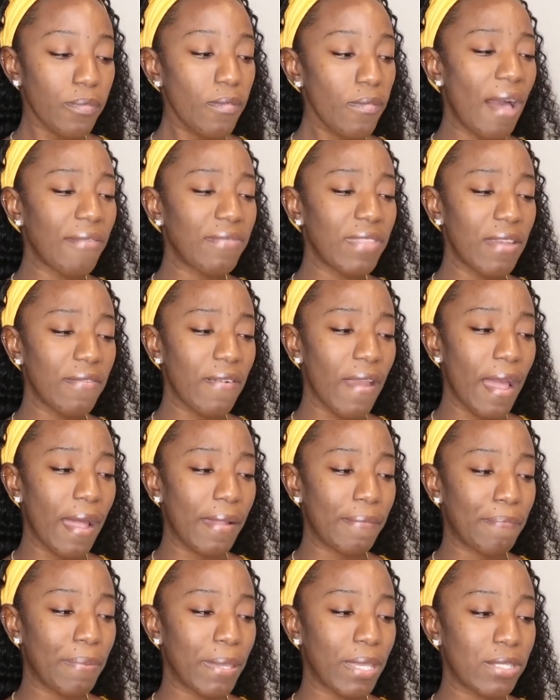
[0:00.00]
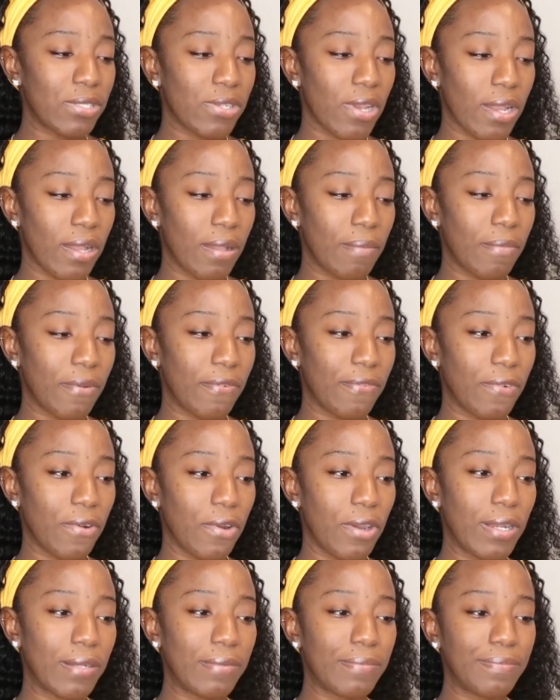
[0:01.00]
I've never had Pink Dragon
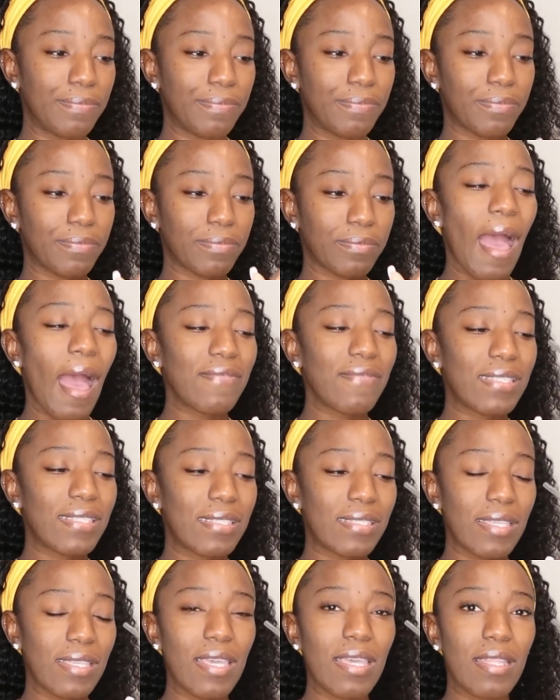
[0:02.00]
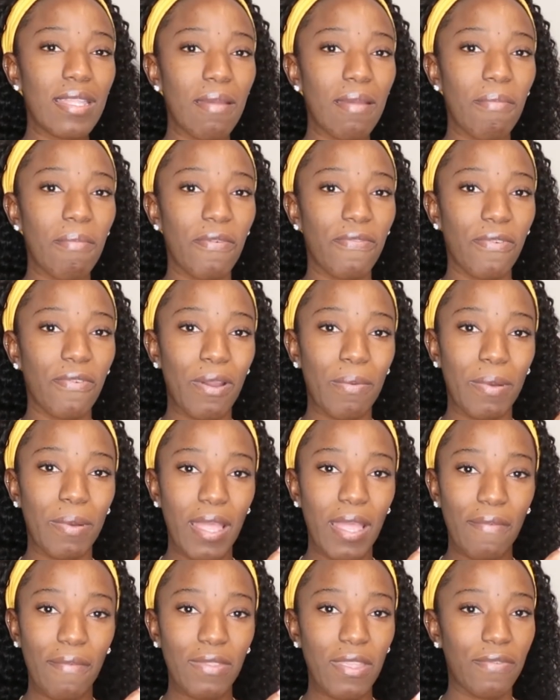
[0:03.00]
before. I've seen it before,
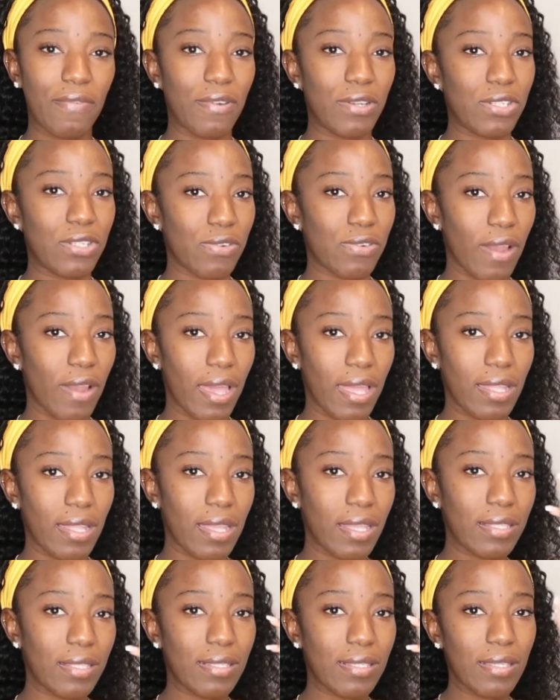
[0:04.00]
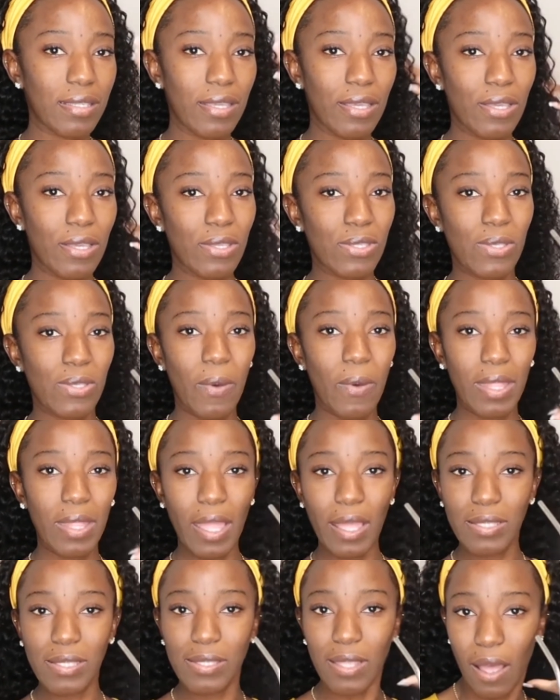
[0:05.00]
but I've never tried it. So when
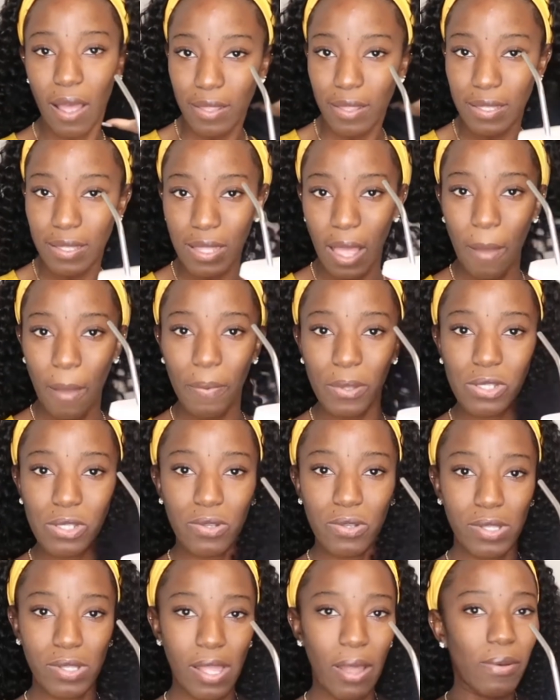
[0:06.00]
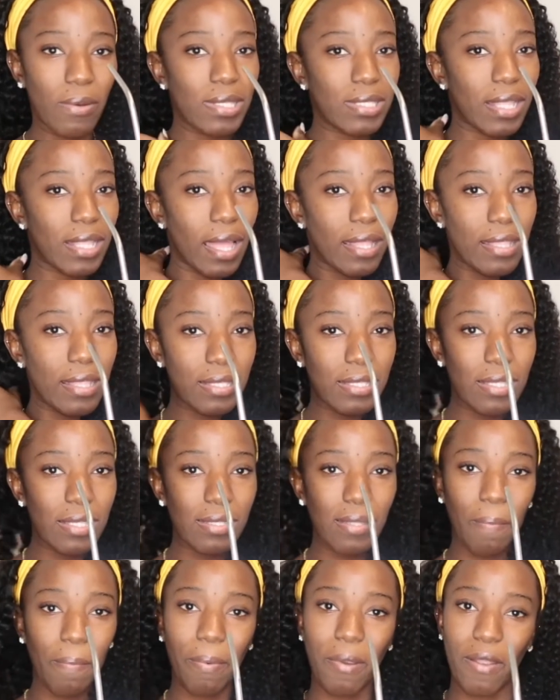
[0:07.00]
I saw this opportunity, I was like, this
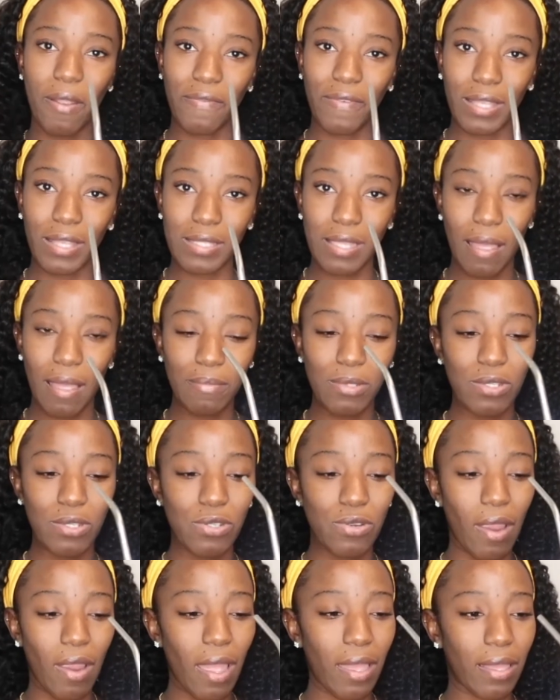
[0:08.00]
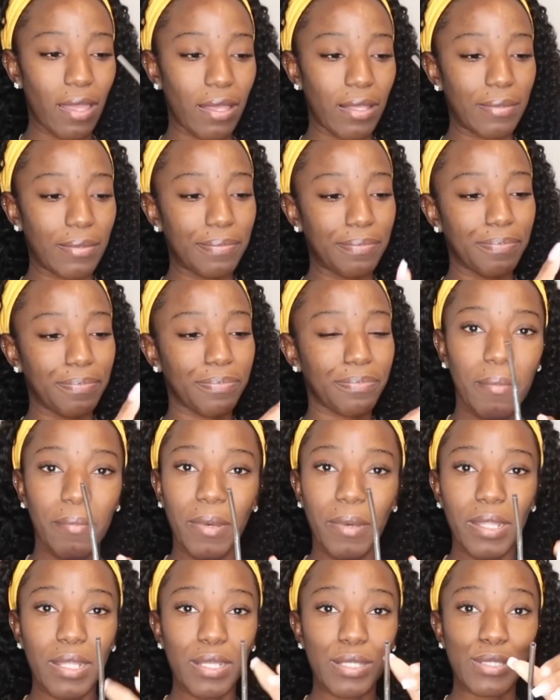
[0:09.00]
is the perfect time to try it.
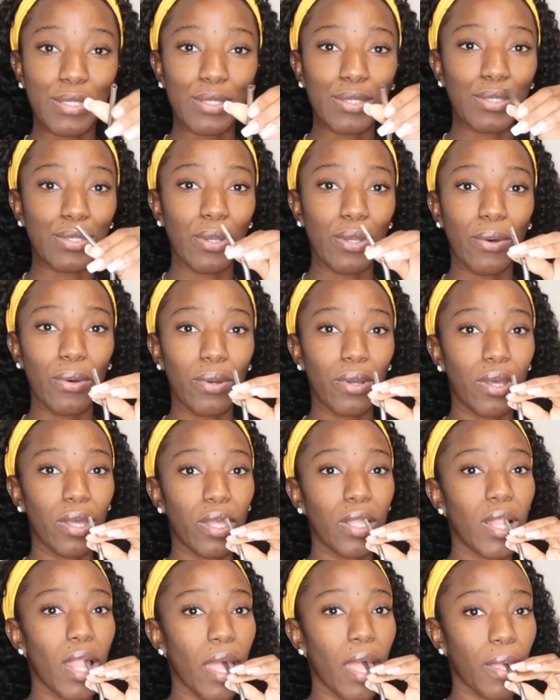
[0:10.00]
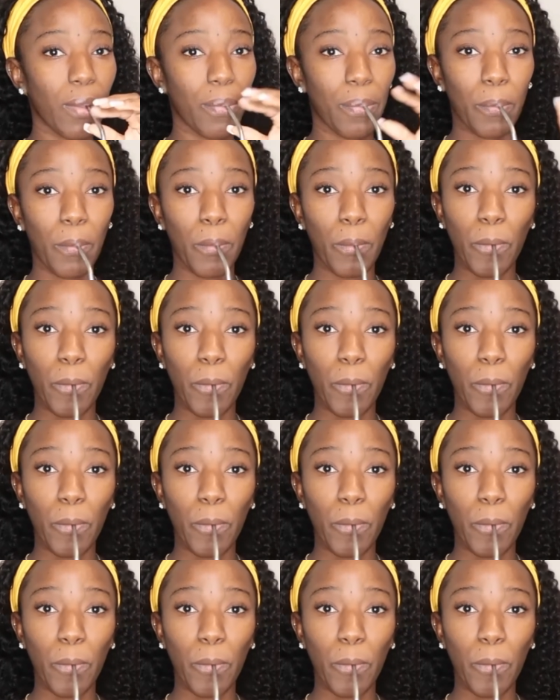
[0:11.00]
But it's so good, like.